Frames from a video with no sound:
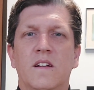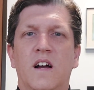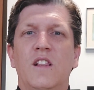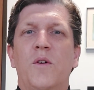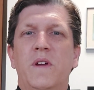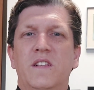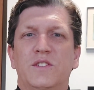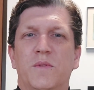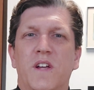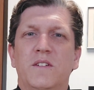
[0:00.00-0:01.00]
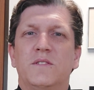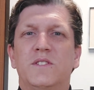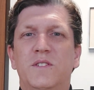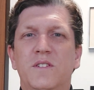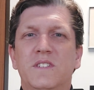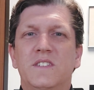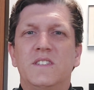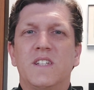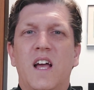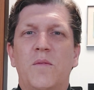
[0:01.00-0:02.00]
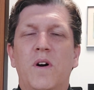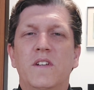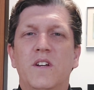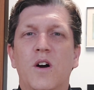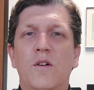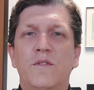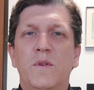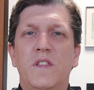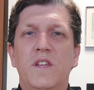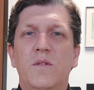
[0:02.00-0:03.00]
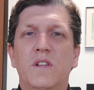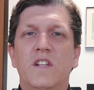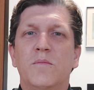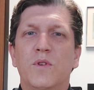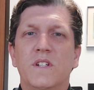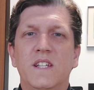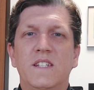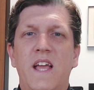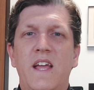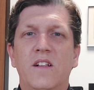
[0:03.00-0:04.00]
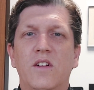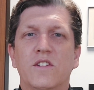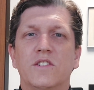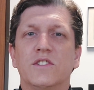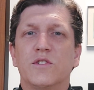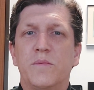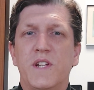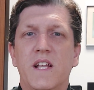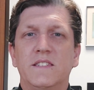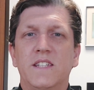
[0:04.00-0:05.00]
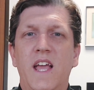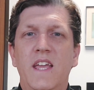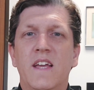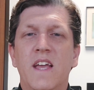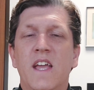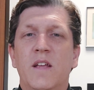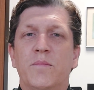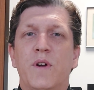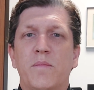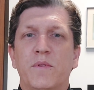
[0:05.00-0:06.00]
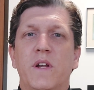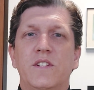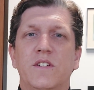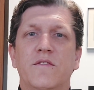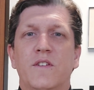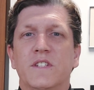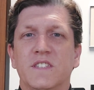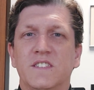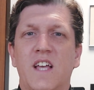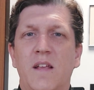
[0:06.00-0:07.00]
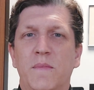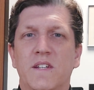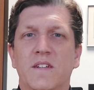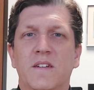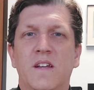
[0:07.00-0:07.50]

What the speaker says: Hello English 100 students. I wanted to go over with you a little more detail on your description essay in preparation for this assignment.